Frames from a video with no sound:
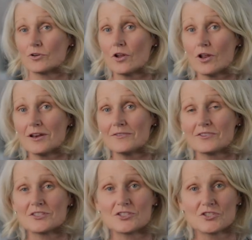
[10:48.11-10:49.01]
not only
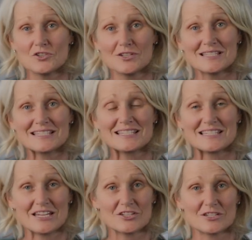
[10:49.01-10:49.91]
for the students and
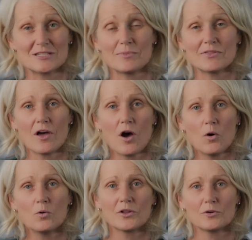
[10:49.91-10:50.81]
teachers, but the
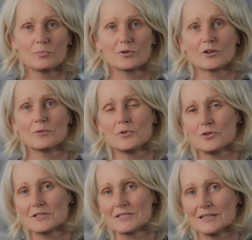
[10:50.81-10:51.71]
whole Hillbrook
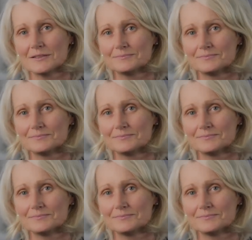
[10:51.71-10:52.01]
community.